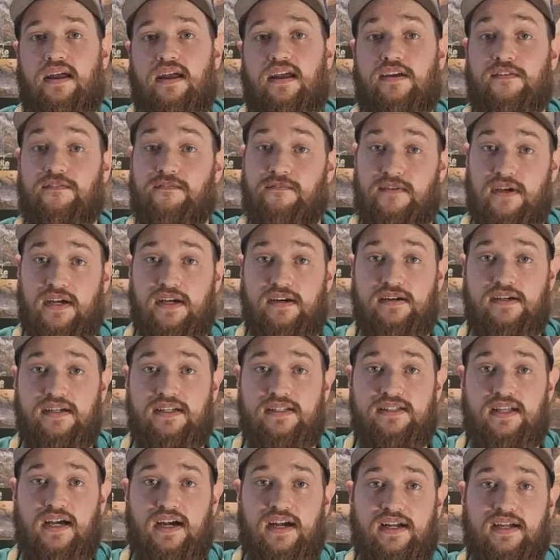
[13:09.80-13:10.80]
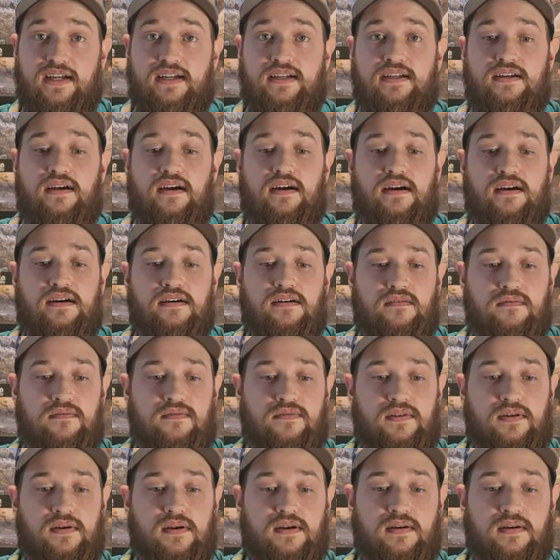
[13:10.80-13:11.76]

a varied diet of